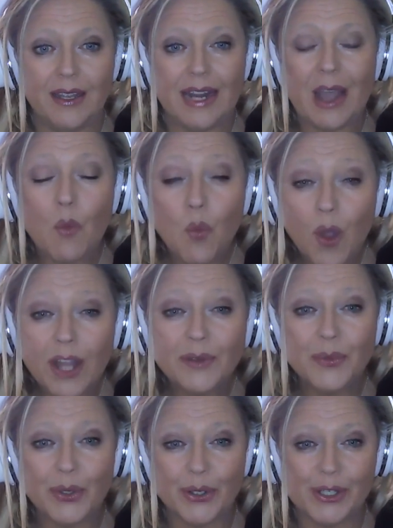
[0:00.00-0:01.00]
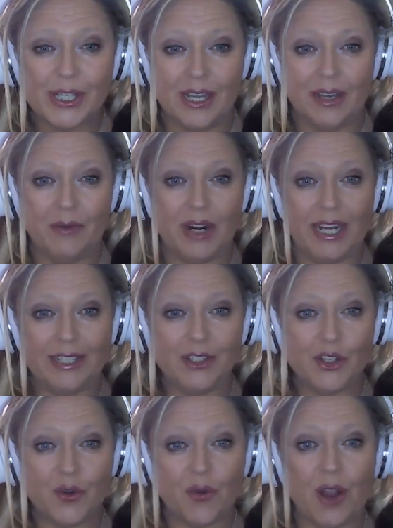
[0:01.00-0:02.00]
Not one person, when I
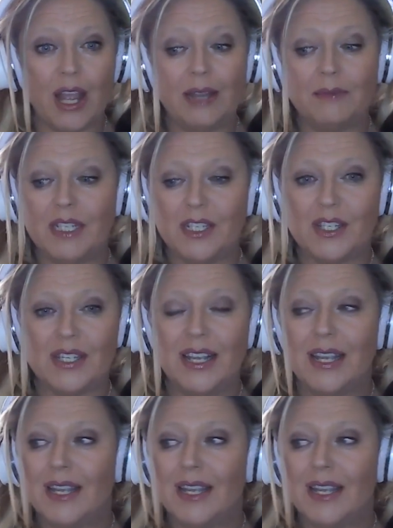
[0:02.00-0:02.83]
described this